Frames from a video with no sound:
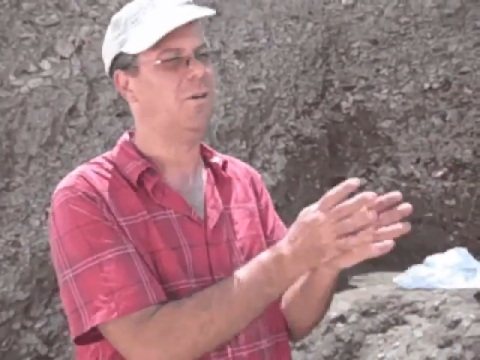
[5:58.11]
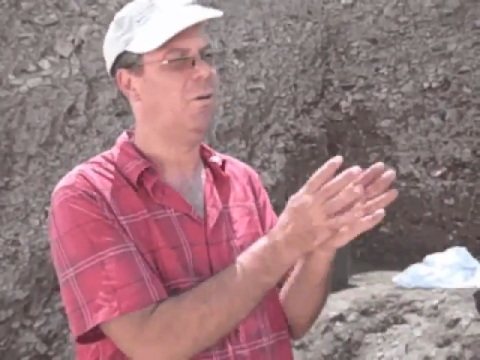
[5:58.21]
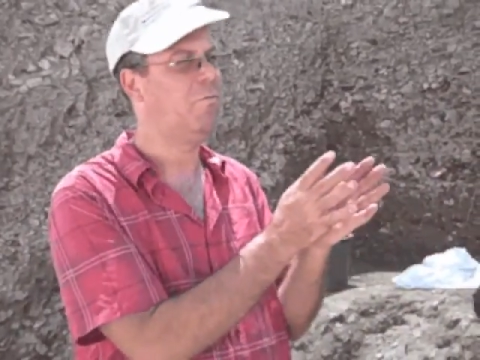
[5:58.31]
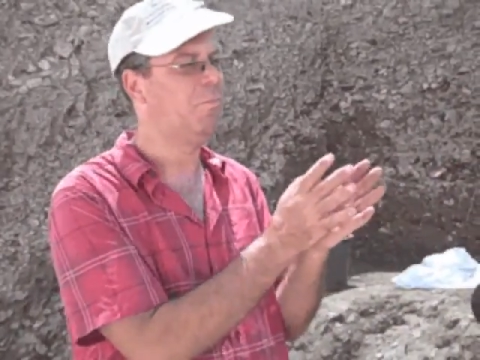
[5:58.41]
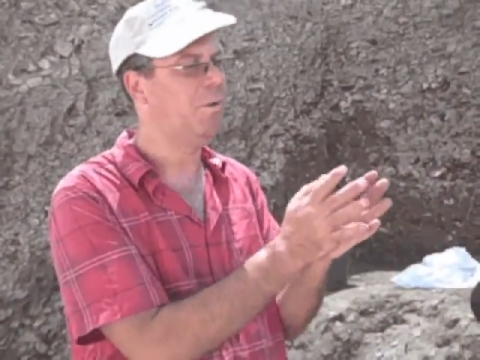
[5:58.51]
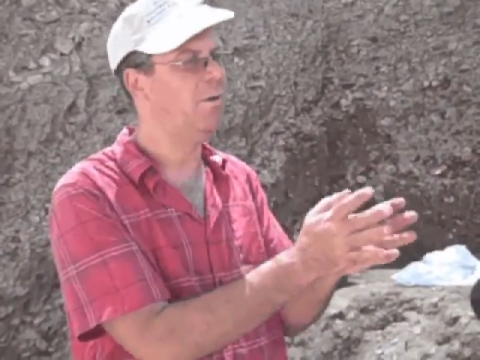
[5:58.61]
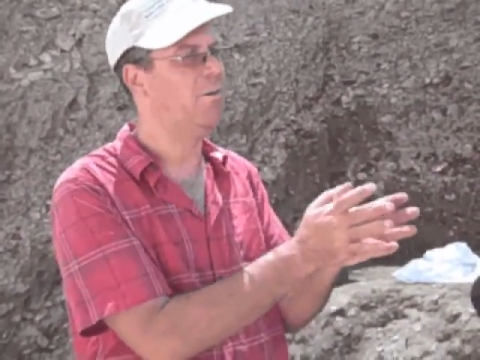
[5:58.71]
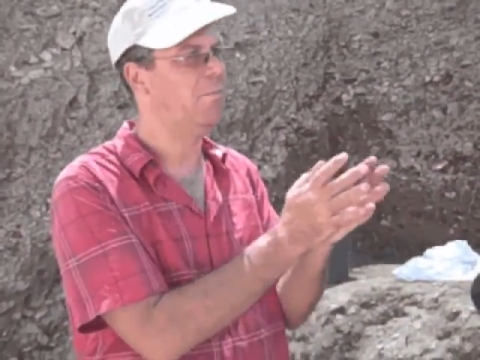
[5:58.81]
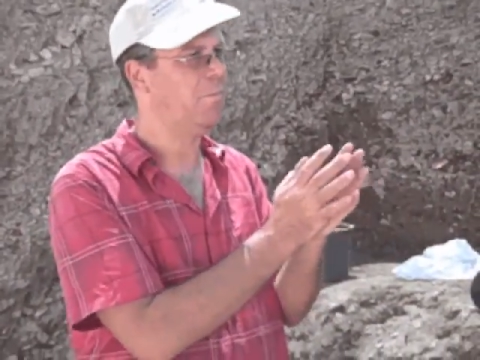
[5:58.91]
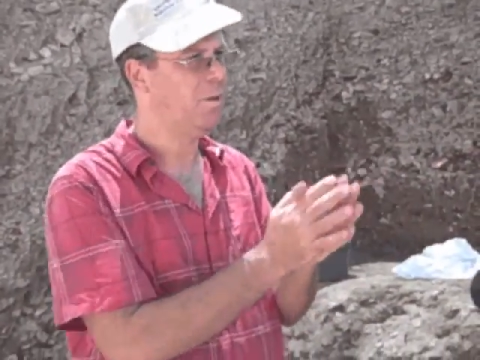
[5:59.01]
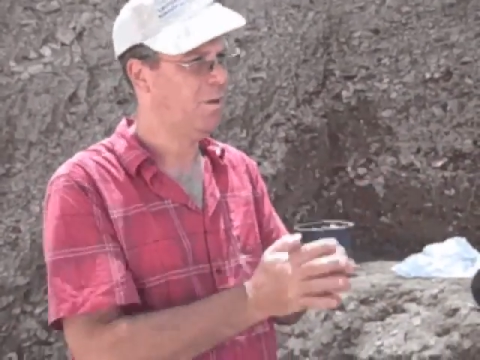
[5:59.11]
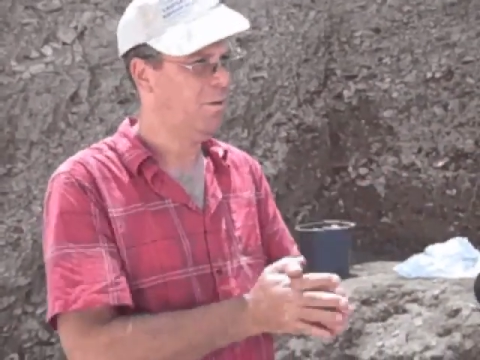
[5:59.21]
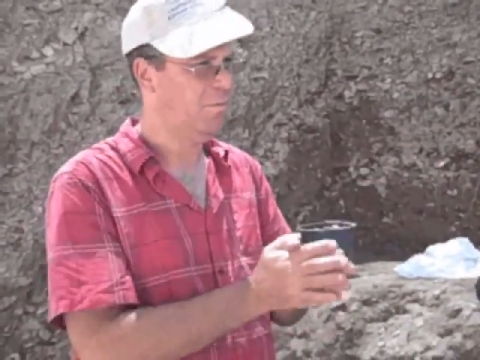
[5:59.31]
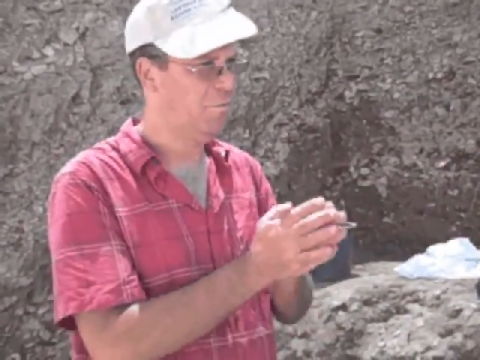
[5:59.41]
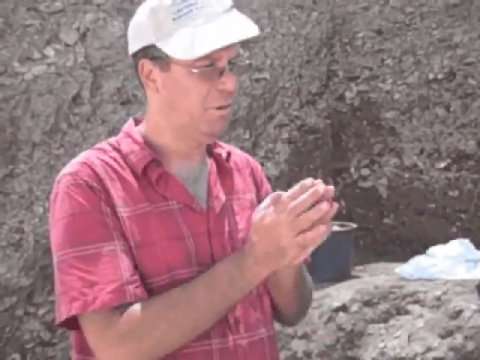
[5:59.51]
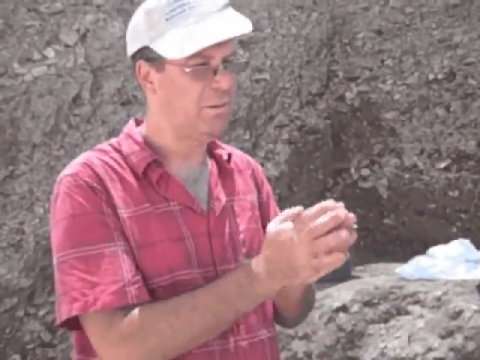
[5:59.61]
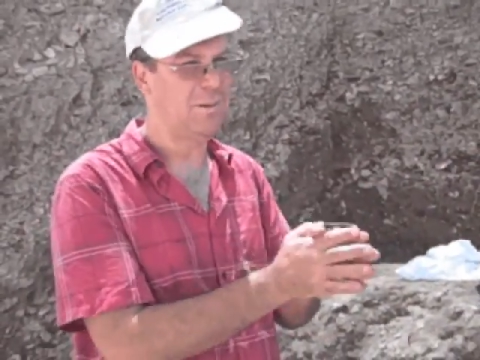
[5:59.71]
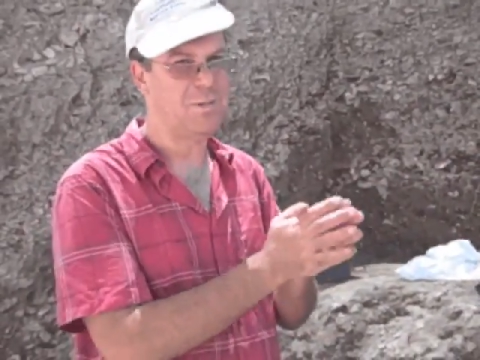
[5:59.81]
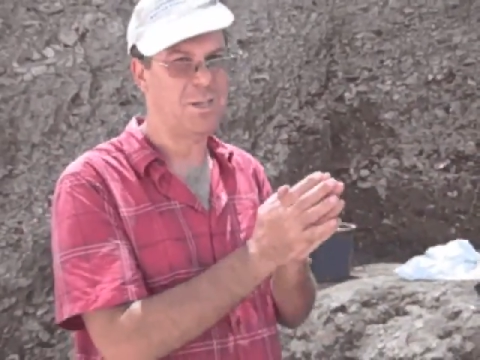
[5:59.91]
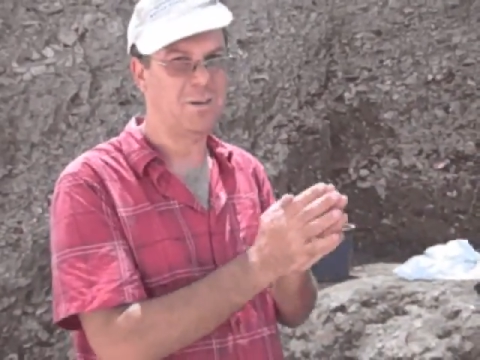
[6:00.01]
of pilgrim 3
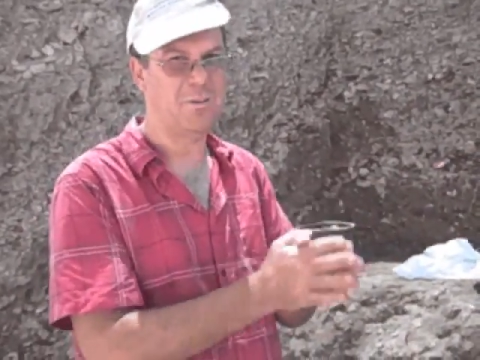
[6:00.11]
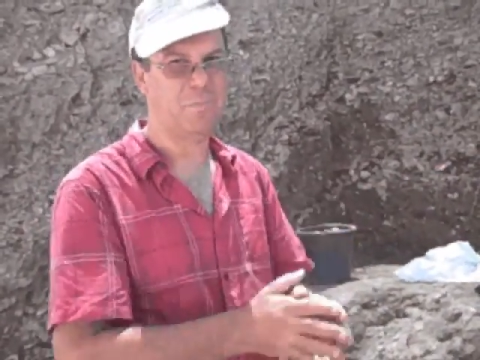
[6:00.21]
times a year.